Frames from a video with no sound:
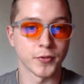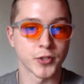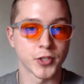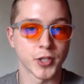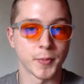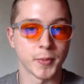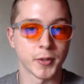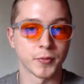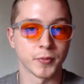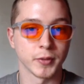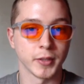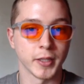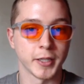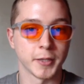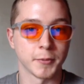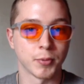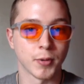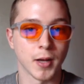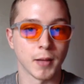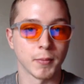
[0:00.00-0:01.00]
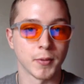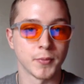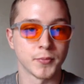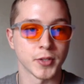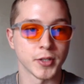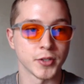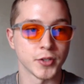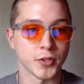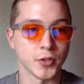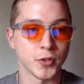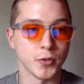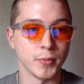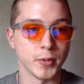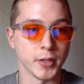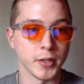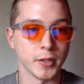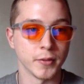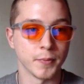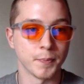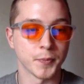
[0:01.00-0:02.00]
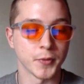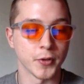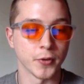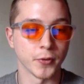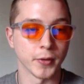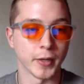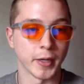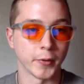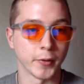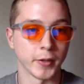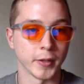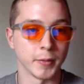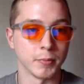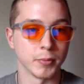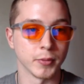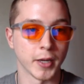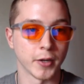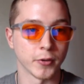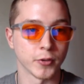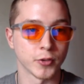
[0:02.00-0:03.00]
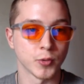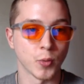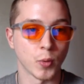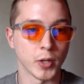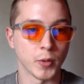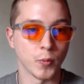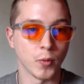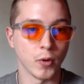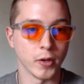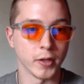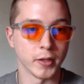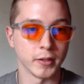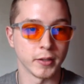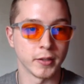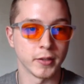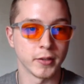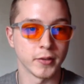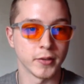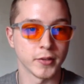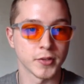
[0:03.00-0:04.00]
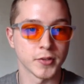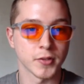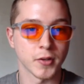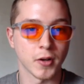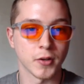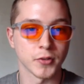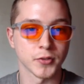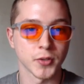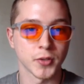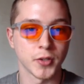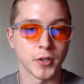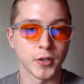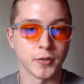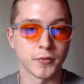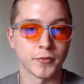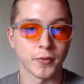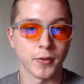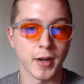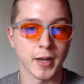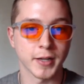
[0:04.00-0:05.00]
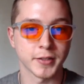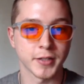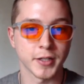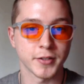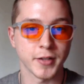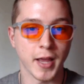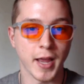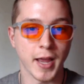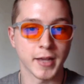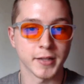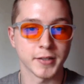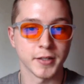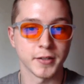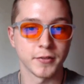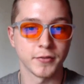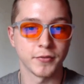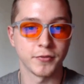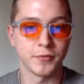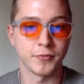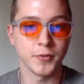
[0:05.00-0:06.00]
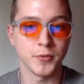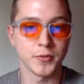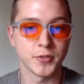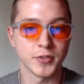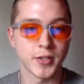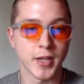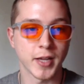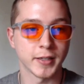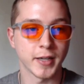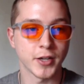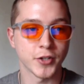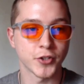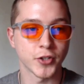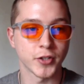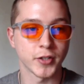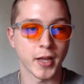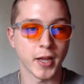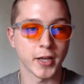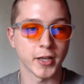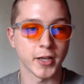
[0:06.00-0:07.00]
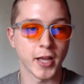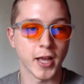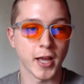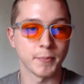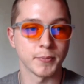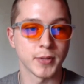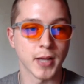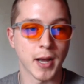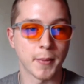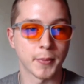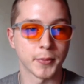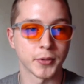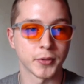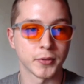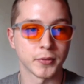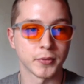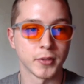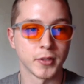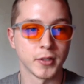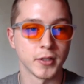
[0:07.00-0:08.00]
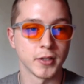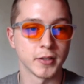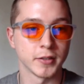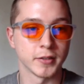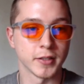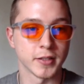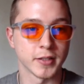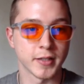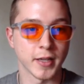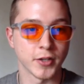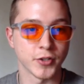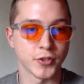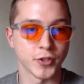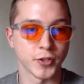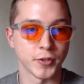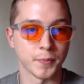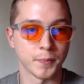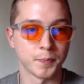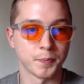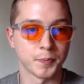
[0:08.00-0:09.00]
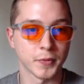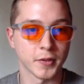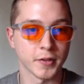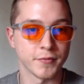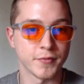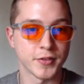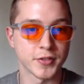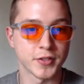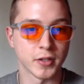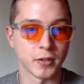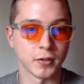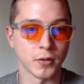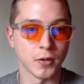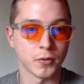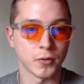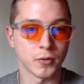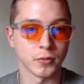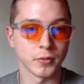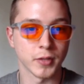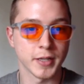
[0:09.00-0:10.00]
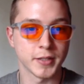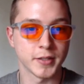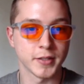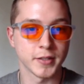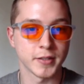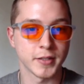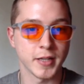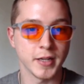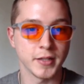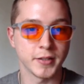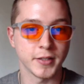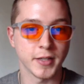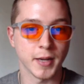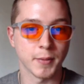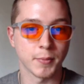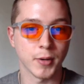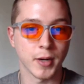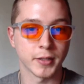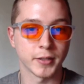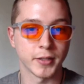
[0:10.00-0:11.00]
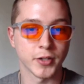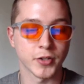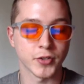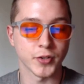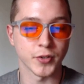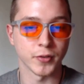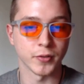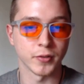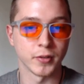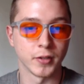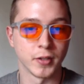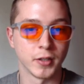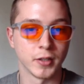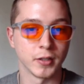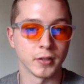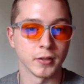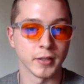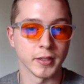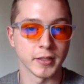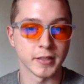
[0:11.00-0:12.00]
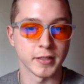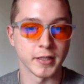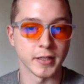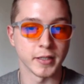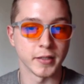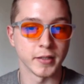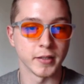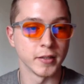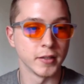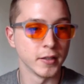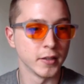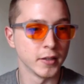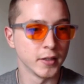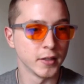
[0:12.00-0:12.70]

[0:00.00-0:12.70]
for stomach-related problems is UB, urinary bladder 21. This is also good for excess acid, food stagnation, and abdominal distension. Visit a local licensed TCM practitioner, links needed.